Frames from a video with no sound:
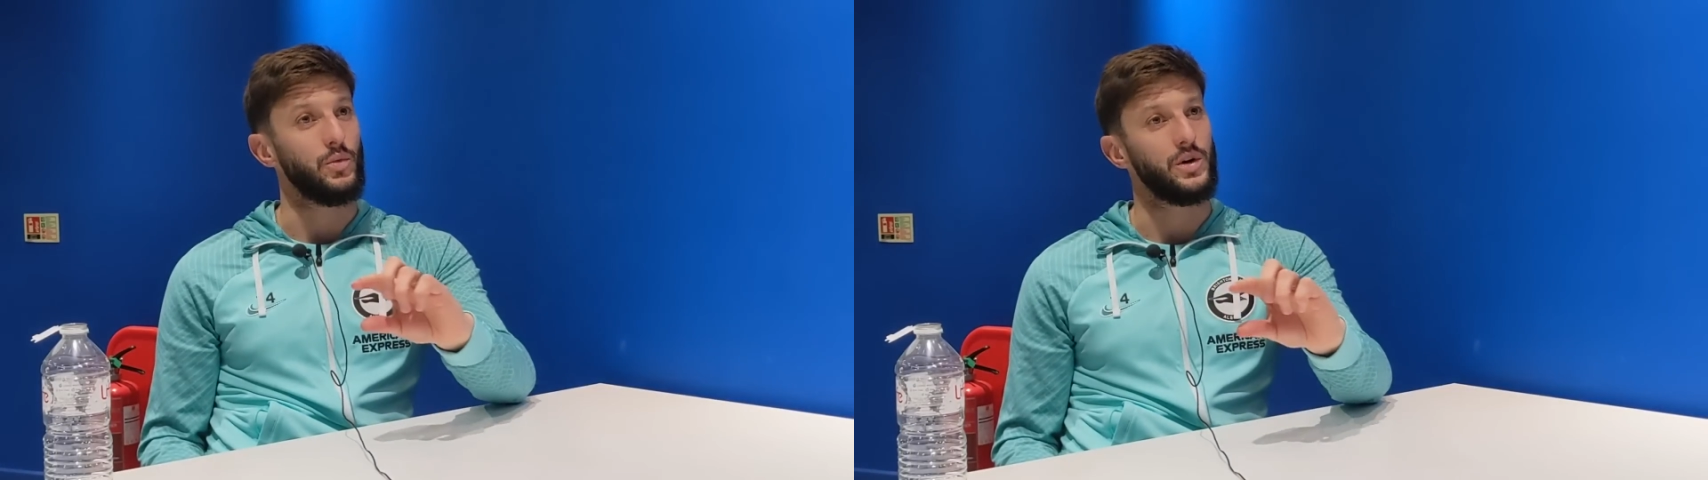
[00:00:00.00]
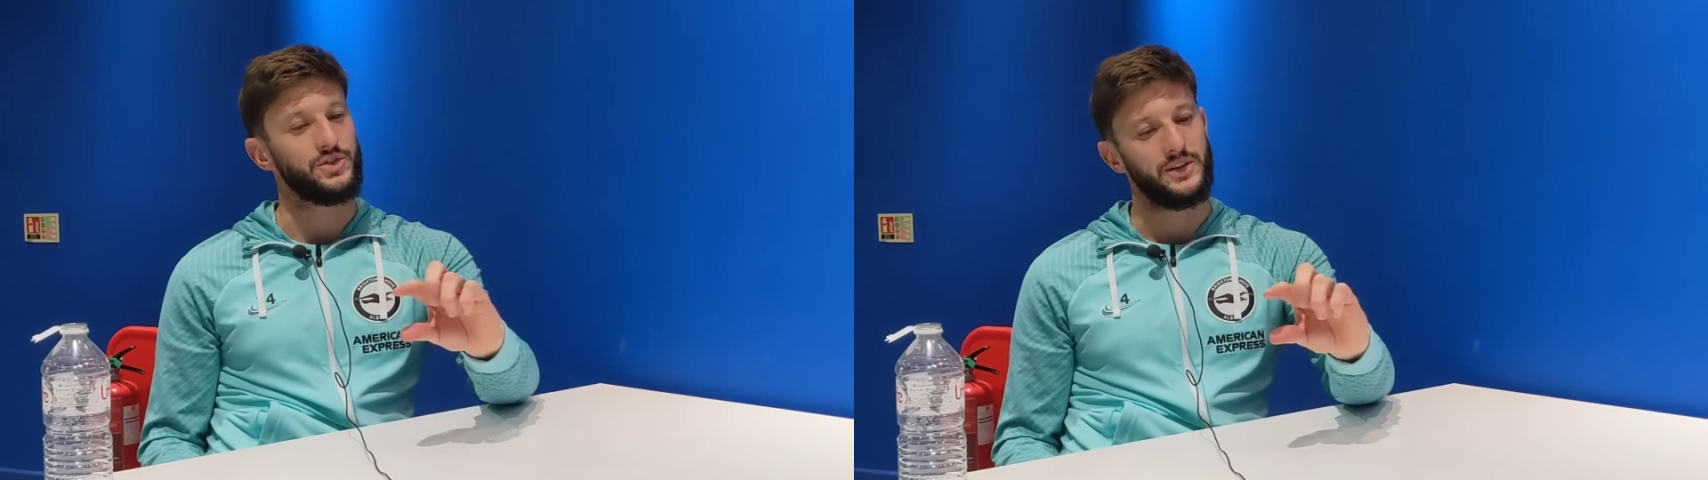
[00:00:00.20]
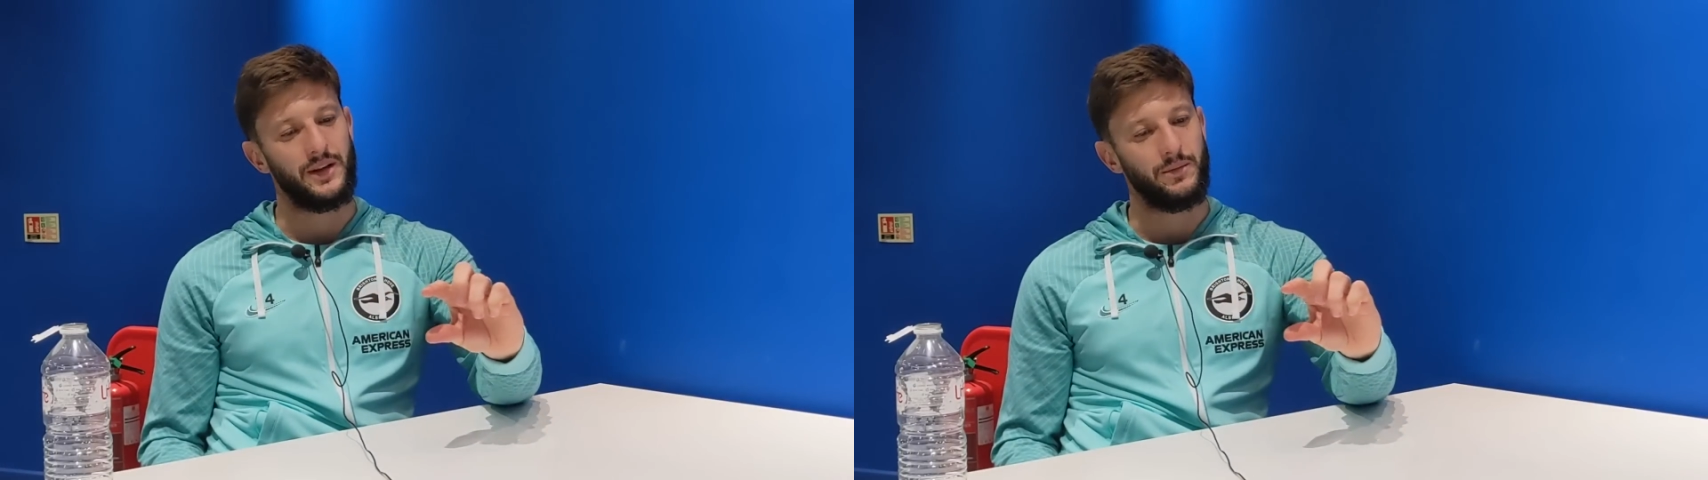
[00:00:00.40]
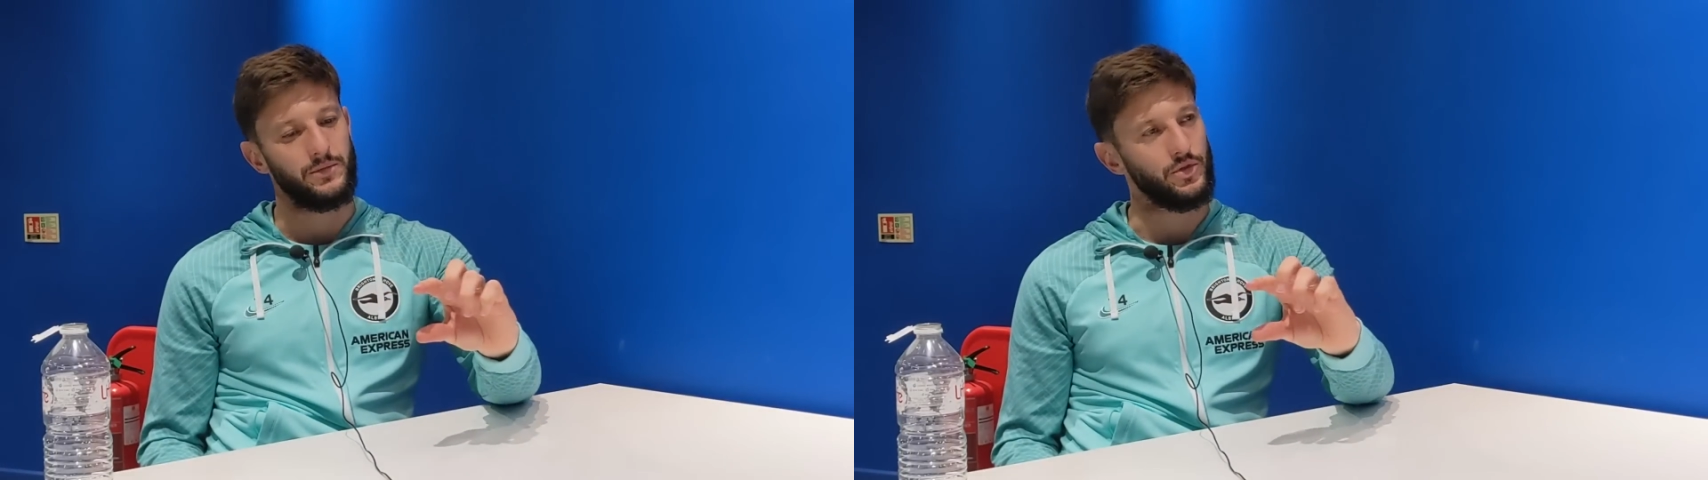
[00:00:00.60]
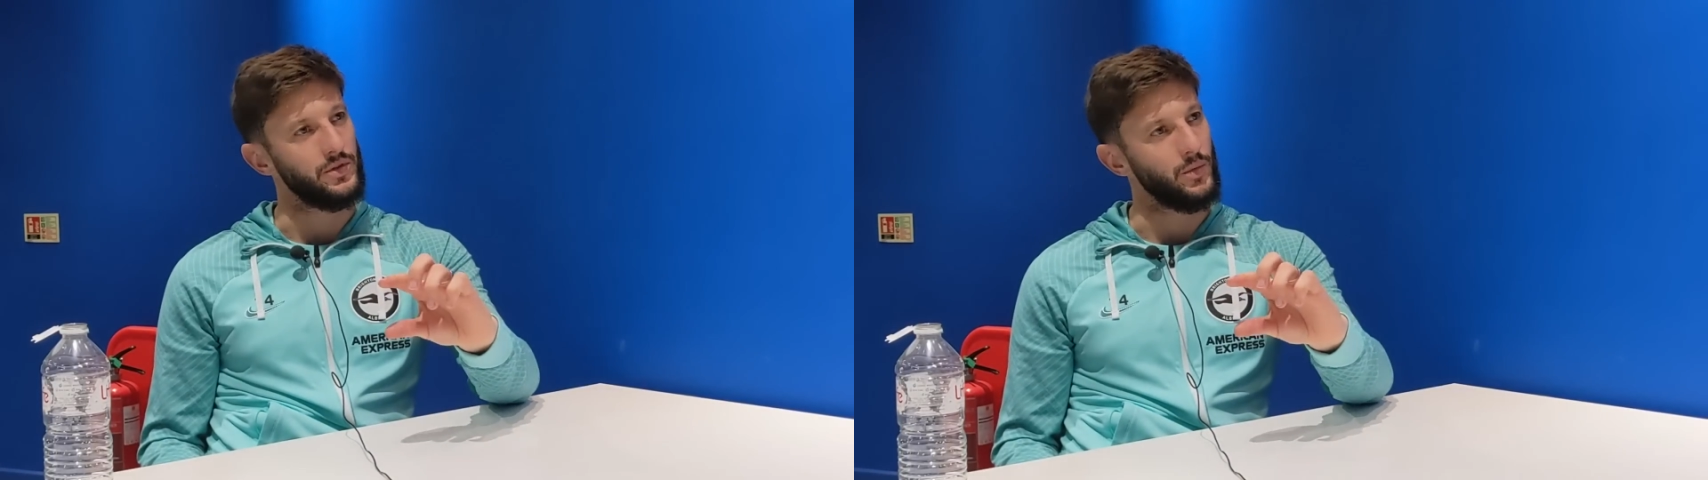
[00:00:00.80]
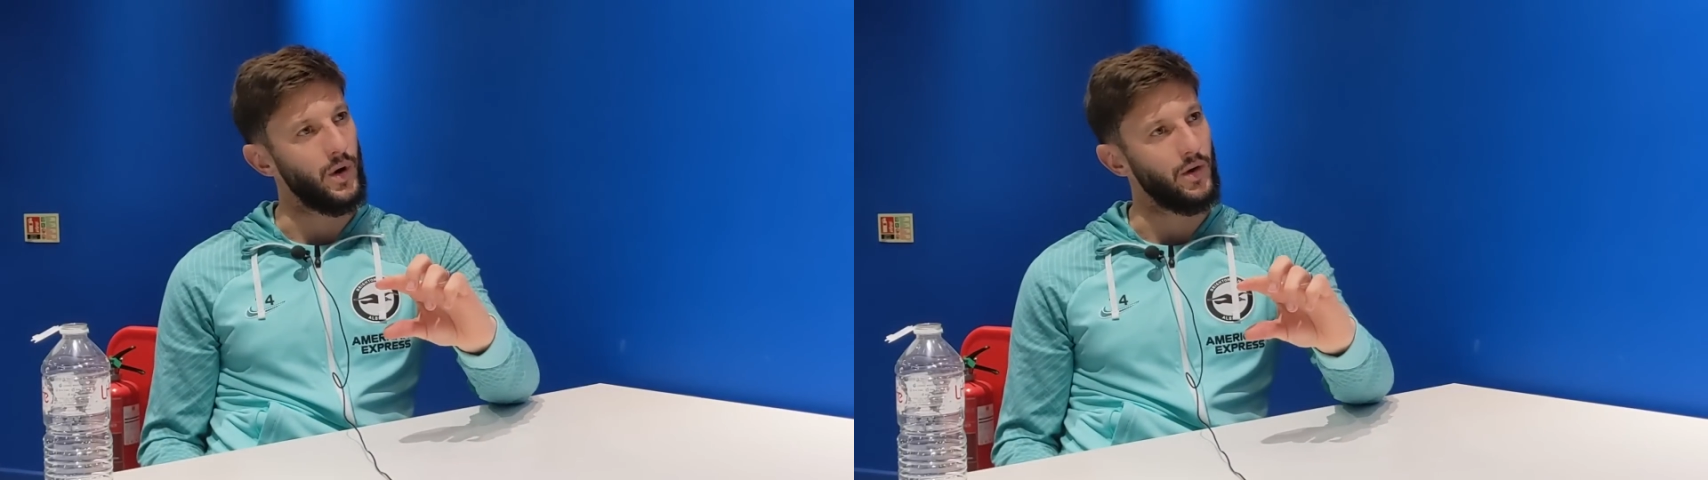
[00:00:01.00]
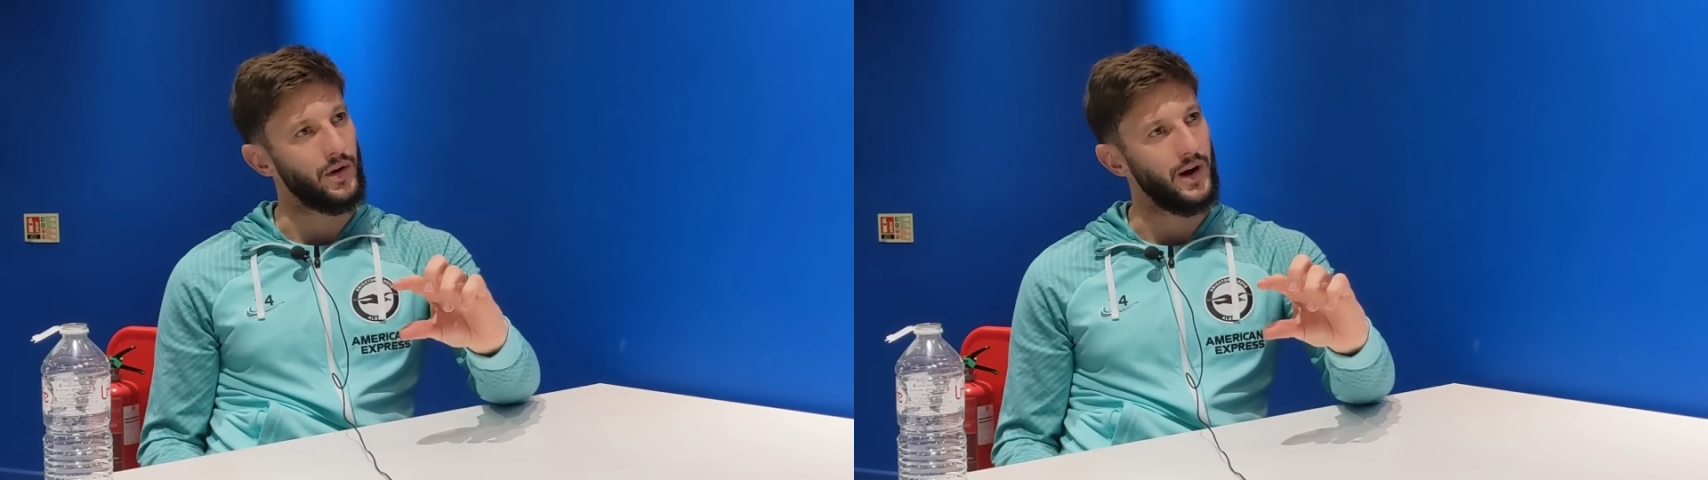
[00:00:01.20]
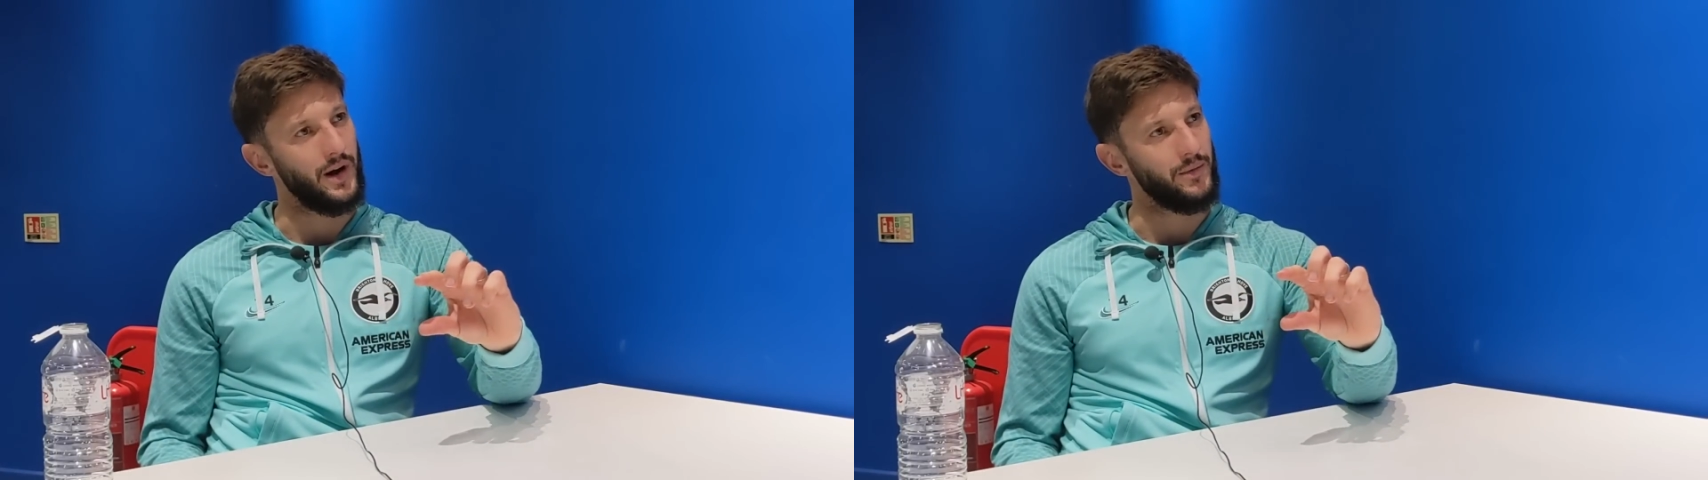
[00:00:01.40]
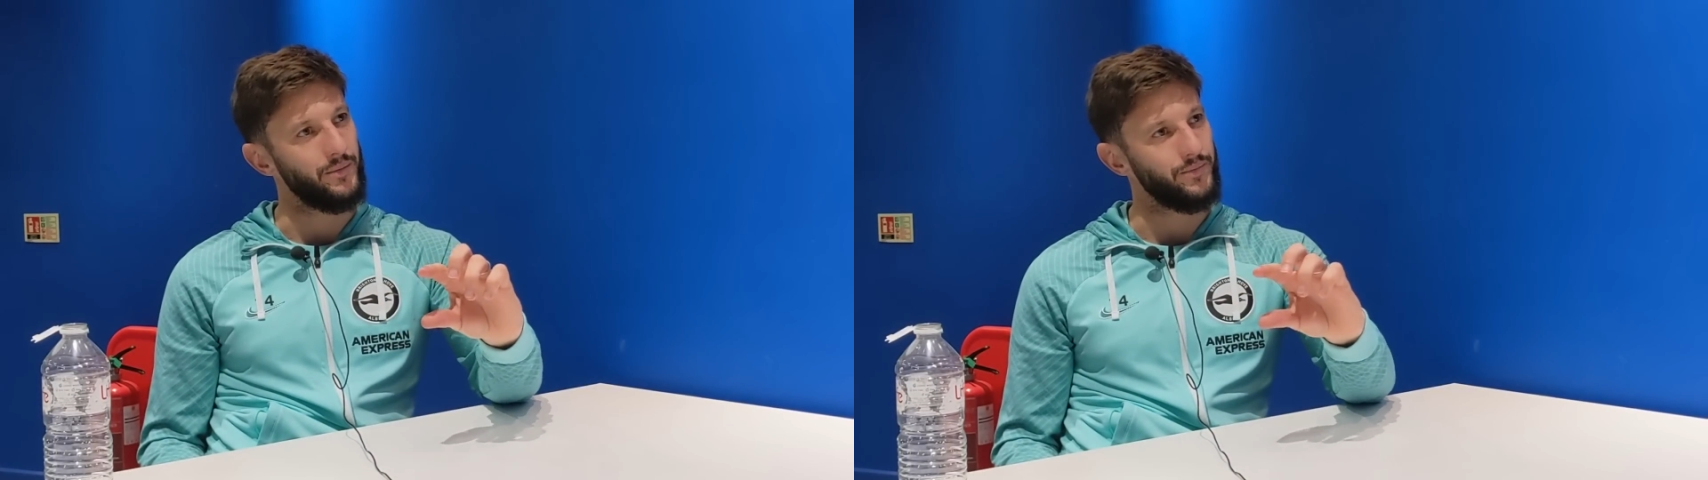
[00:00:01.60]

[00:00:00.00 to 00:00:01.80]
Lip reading: watching him during the World Cup.